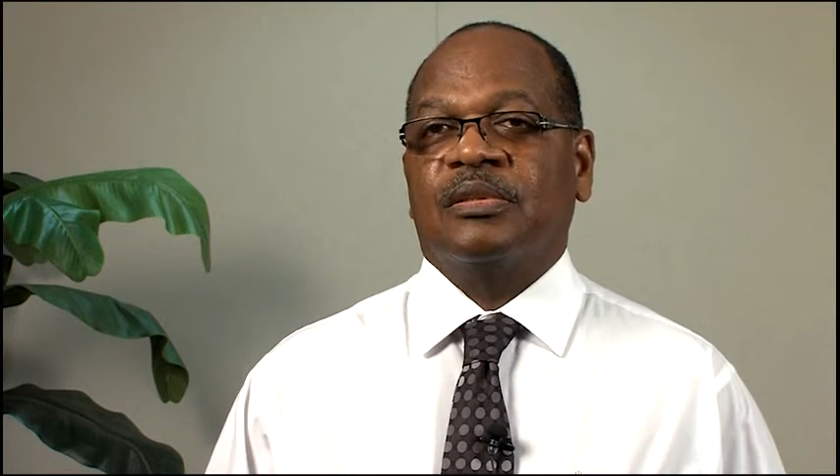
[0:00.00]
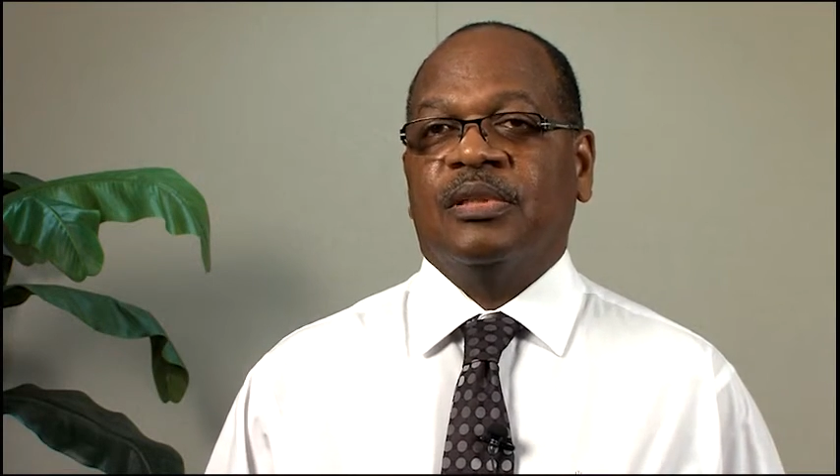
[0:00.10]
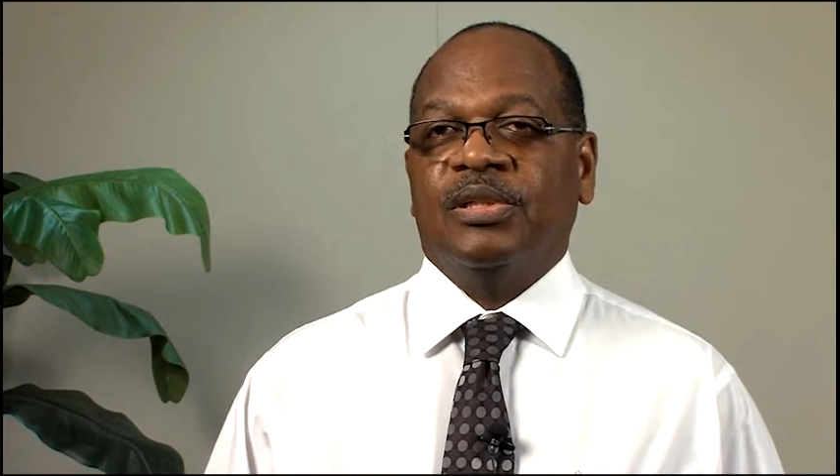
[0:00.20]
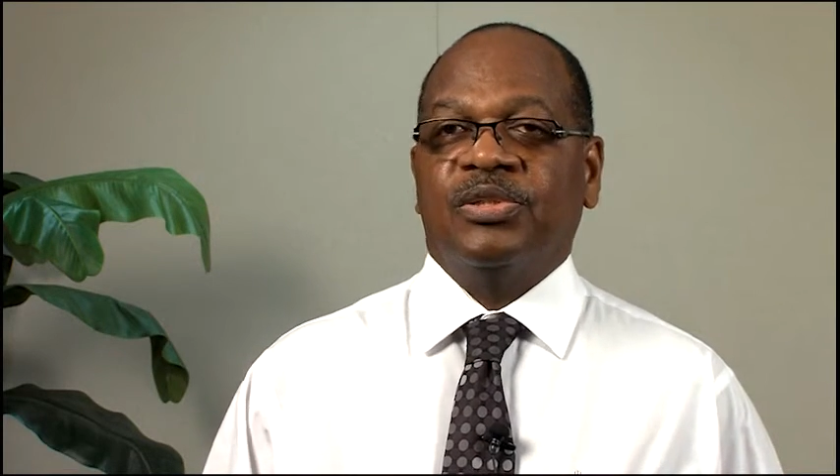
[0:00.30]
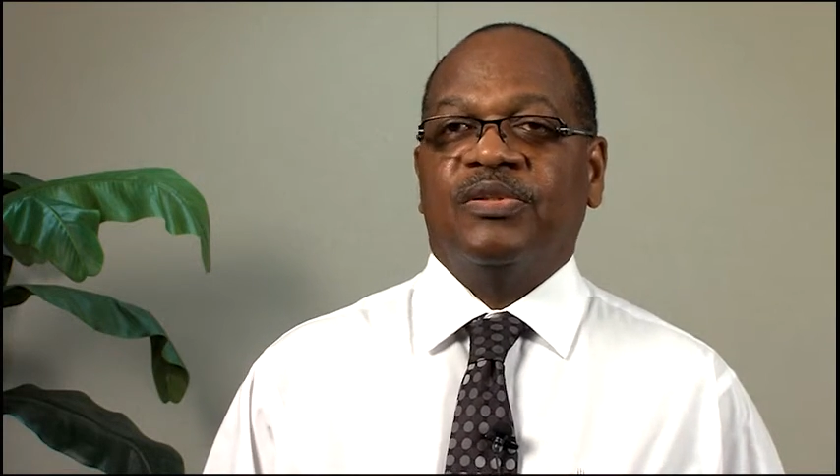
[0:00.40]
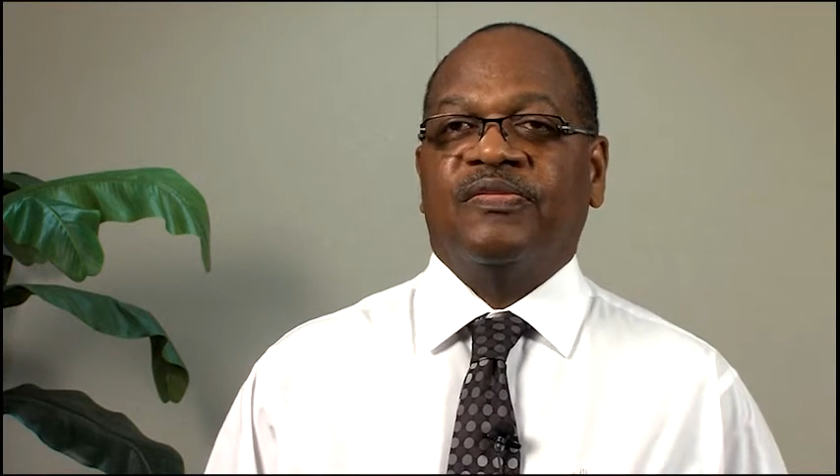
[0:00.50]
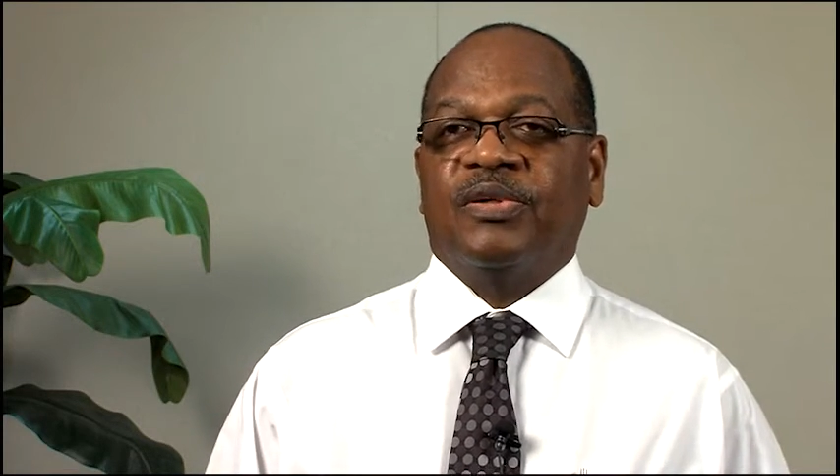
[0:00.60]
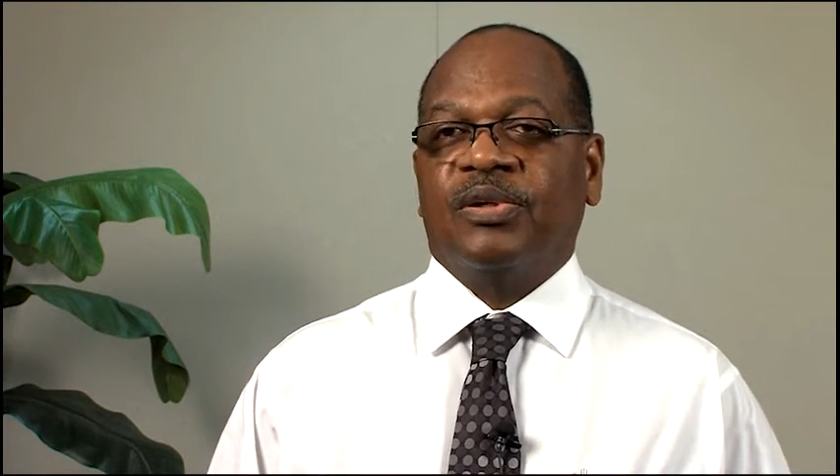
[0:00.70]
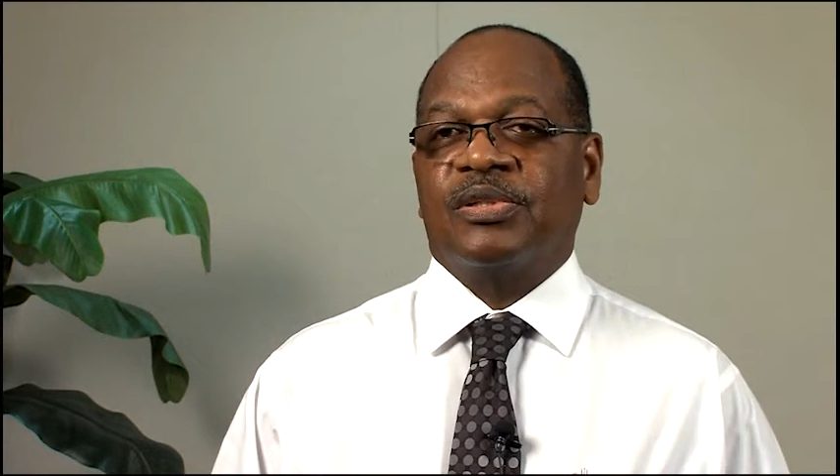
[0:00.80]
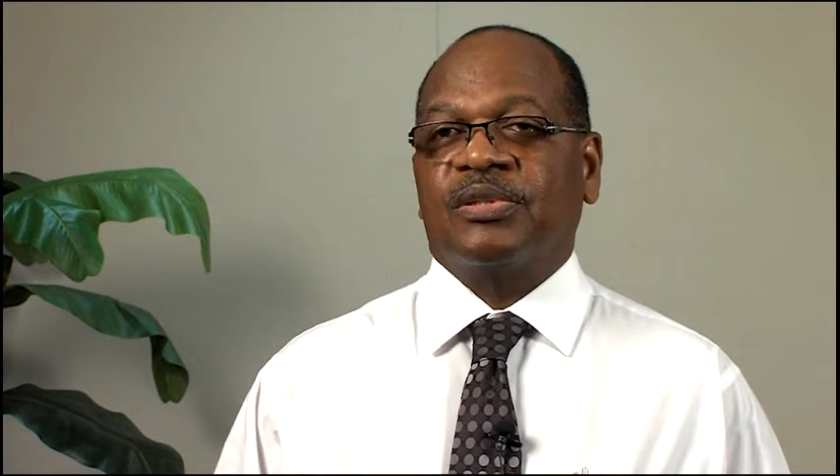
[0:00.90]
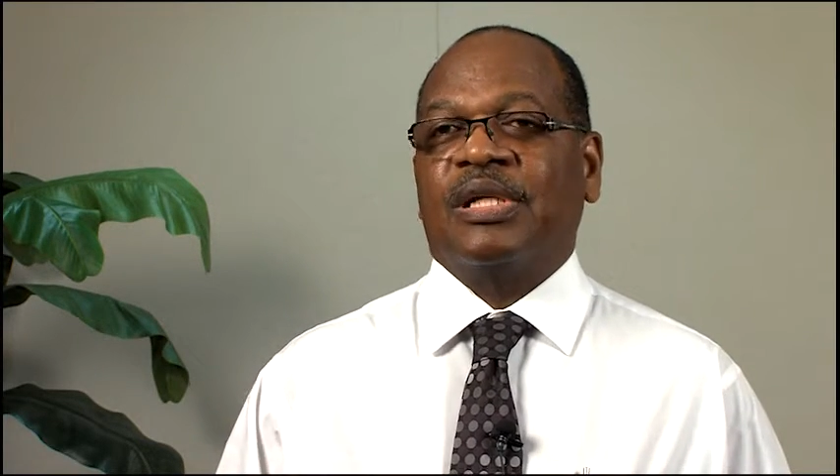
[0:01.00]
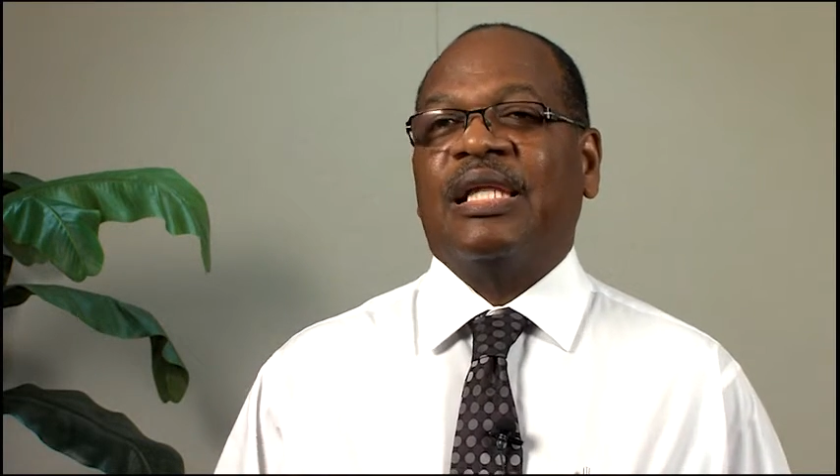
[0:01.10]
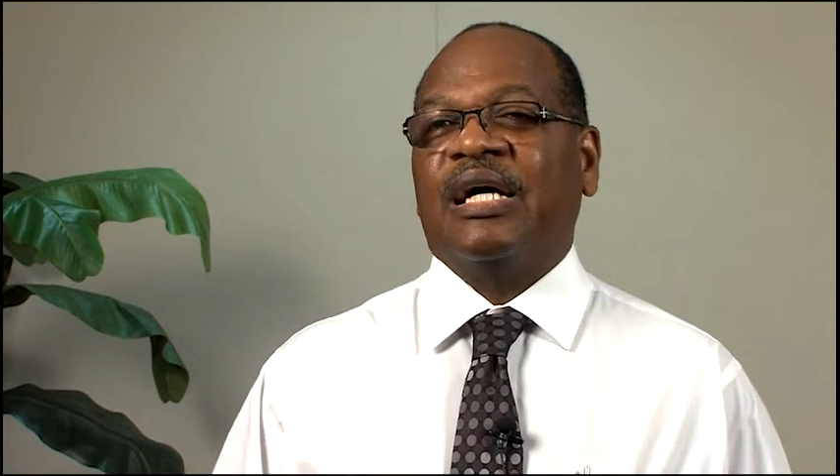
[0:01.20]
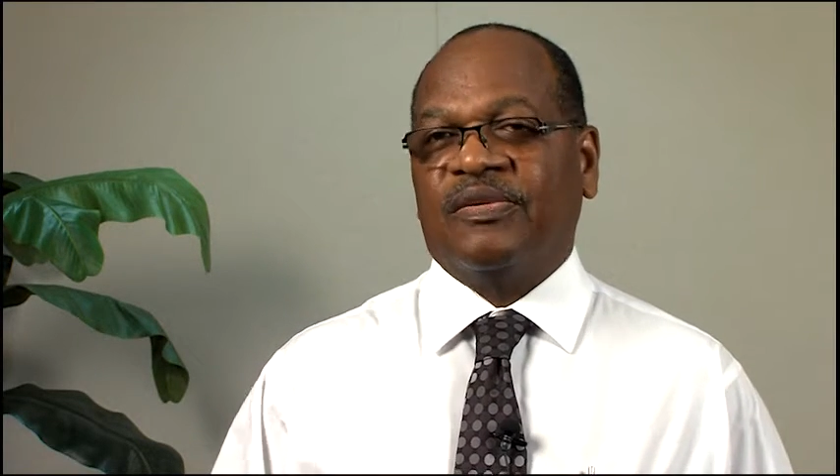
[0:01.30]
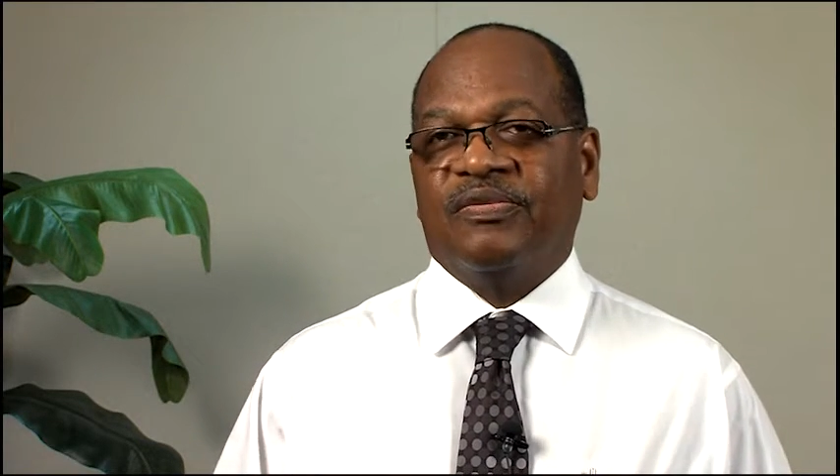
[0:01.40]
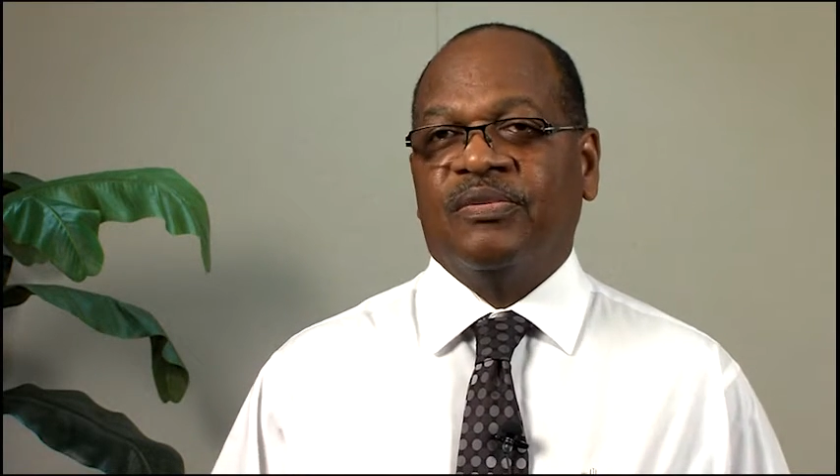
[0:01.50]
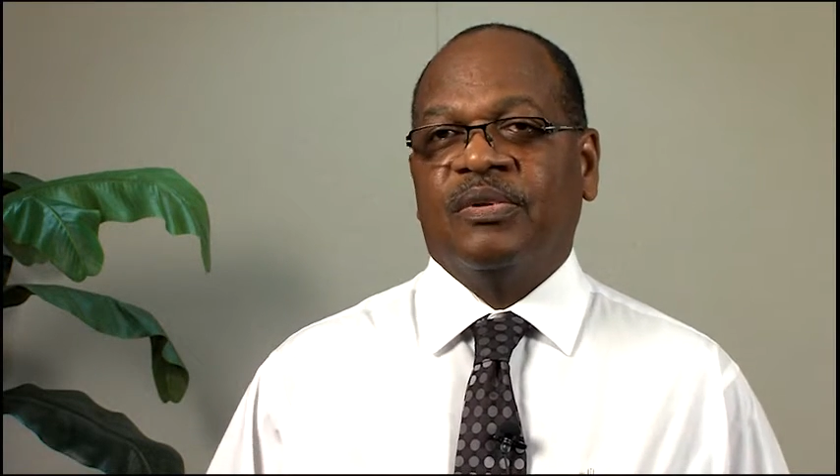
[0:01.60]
the issue of cost or the lack of